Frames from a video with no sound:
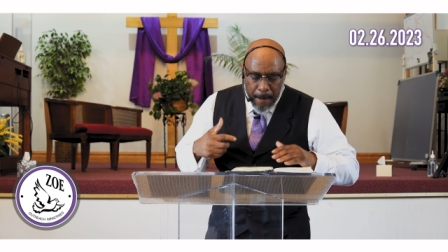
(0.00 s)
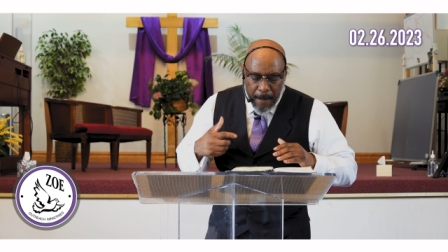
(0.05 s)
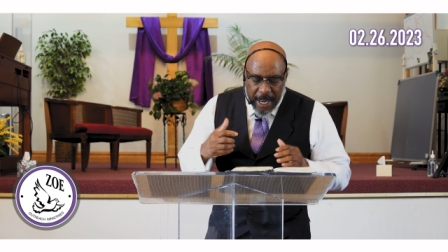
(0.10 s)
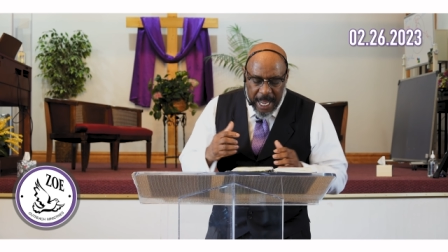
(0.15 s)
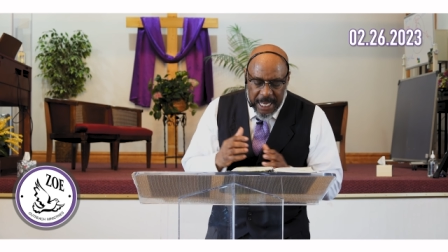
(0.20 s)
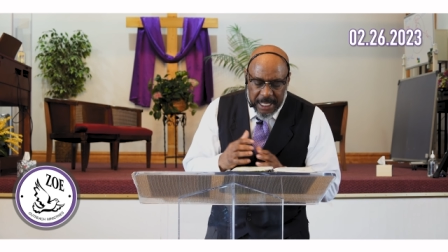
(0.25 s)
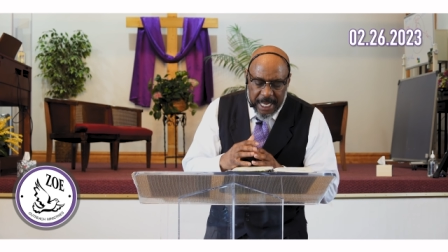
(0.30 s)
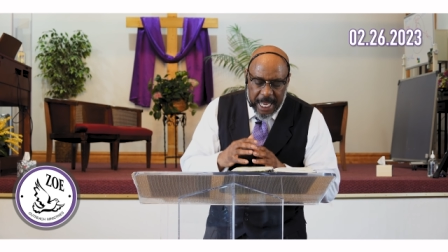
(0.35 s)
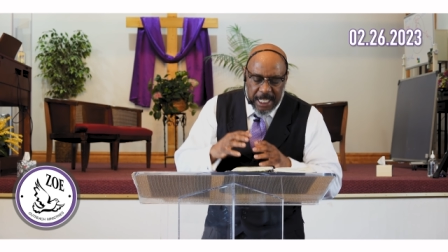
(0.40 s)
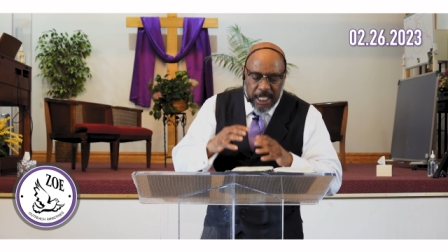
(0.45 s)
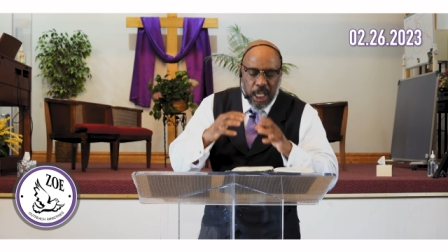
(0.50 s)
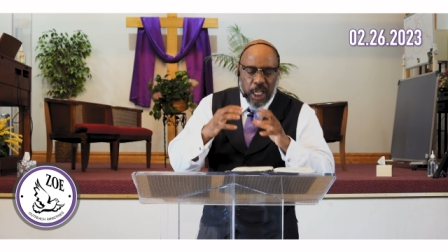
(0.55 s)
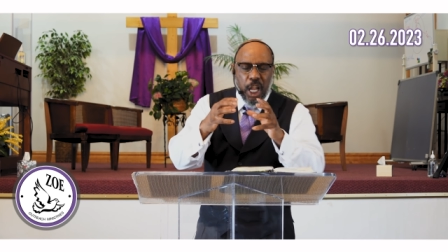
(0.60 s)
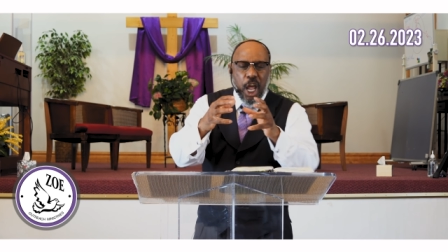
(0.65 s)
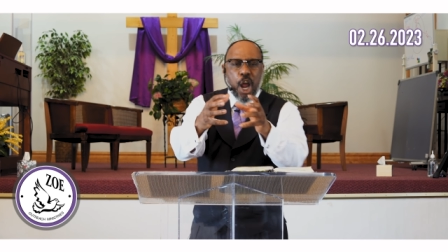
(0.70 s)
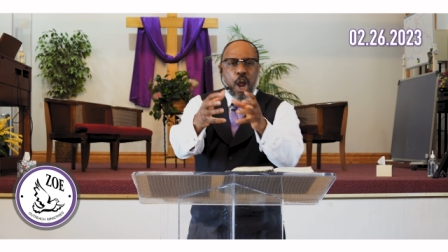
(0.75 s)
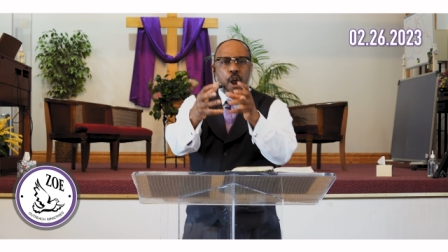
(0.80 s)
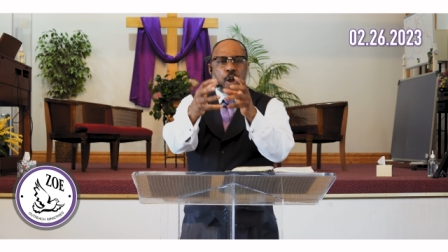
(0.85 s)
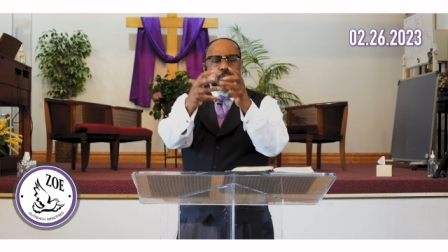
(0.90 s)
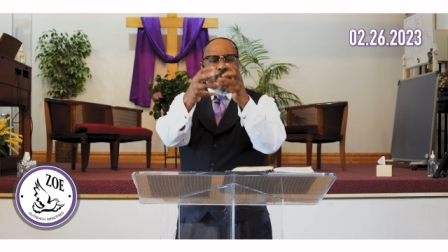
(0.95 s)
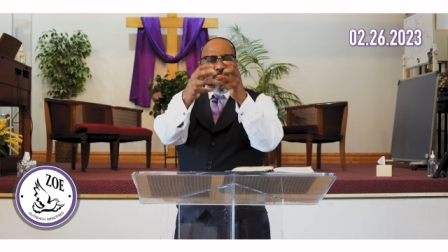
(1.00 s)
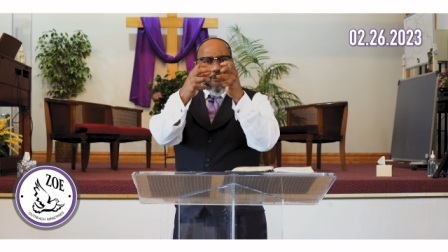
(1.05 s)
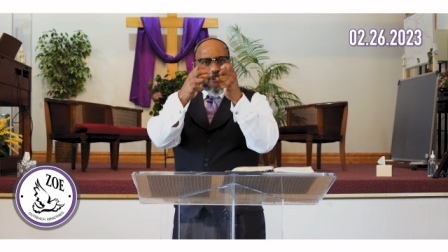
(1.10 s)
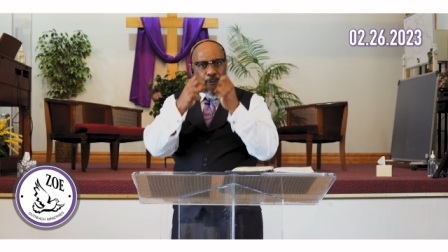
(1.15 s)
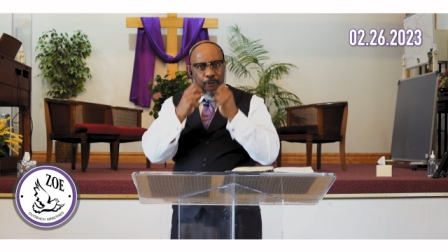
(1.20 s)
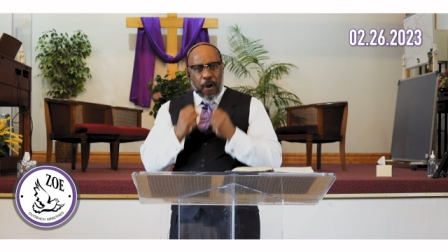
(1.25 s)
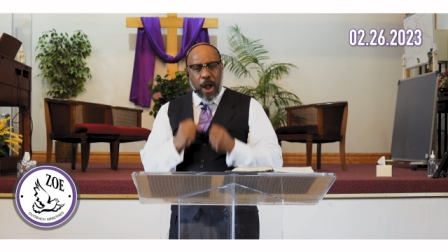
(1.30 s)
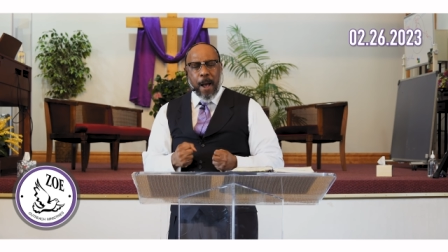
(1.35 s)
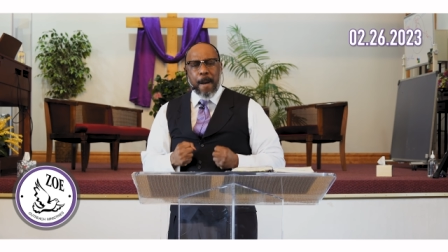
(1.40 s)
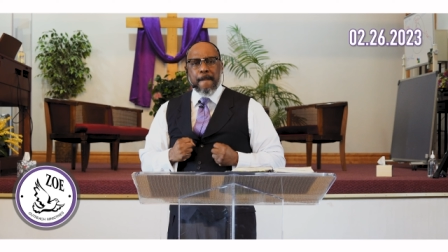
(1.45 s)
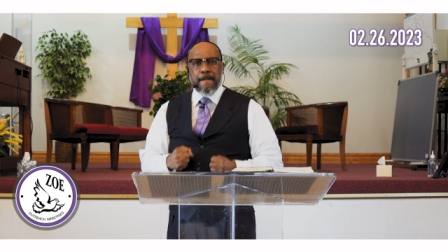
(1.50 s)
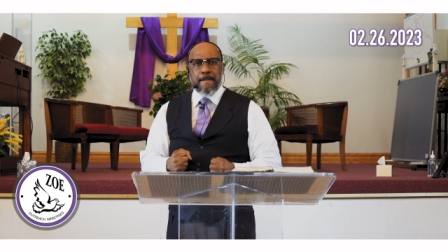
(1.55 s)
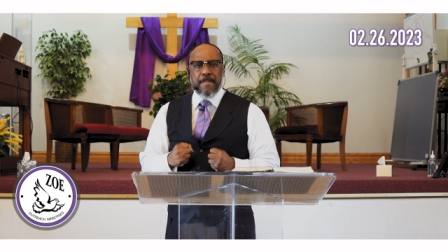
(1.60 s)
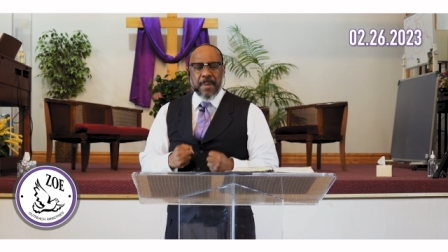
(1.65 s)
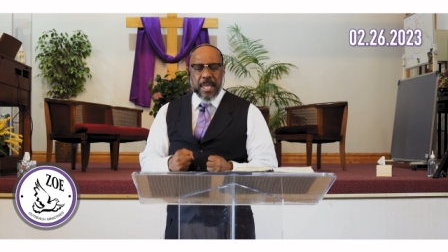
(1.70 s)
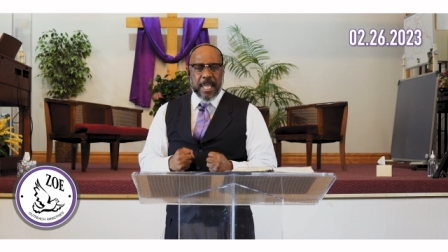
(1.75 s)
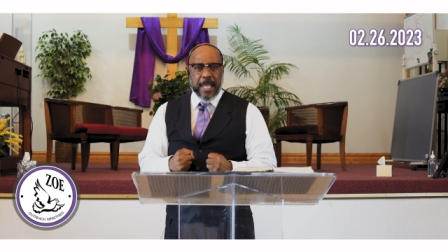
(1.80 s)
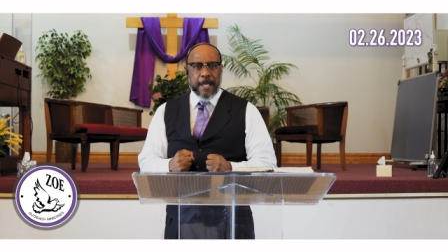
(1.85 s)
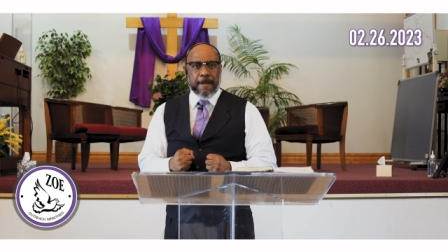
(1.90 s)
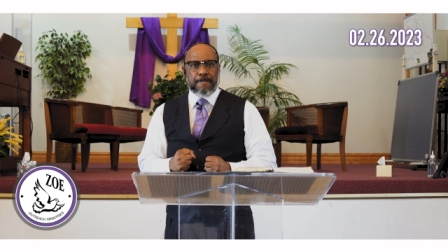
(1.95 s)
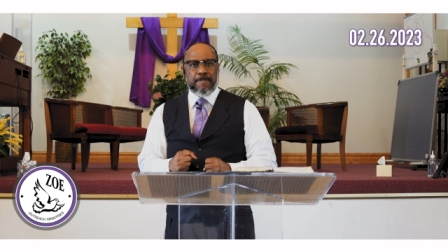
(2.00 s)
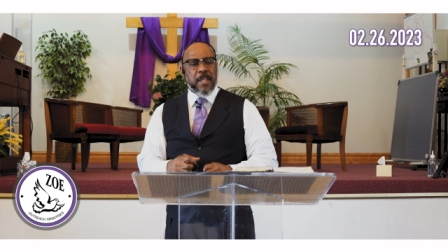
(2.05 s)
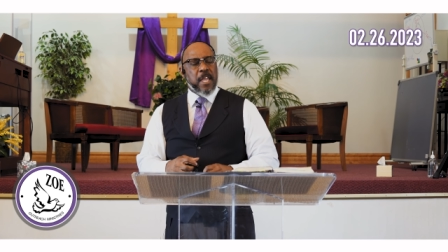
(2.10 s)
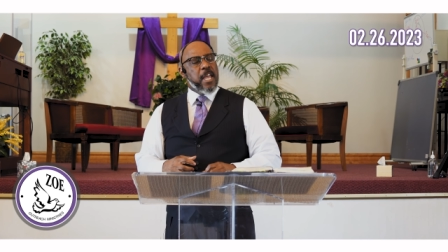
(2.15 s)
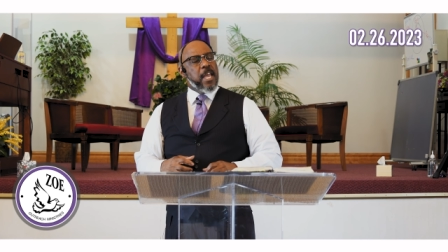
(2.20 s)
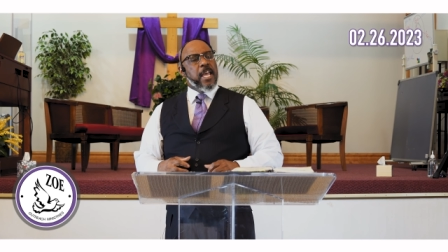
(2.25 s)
But he says, Learn from me.